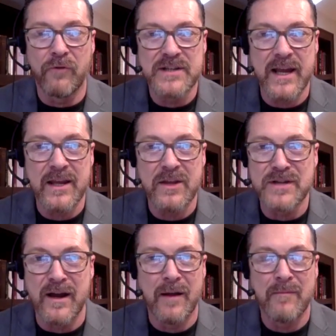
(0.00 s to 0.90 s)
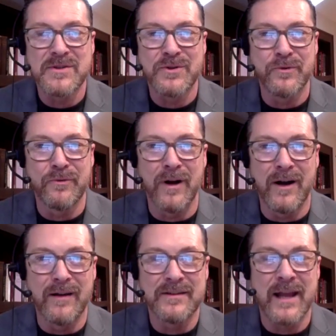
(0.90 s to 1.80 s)
taking your time
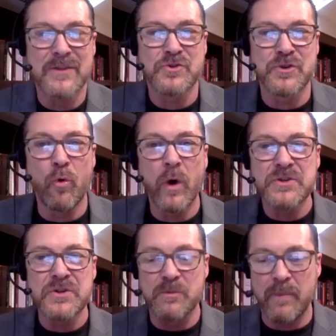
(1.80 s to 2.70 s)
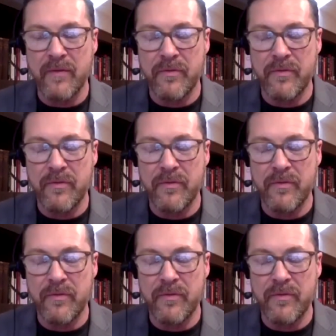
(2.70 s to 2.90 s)
to answer some questions about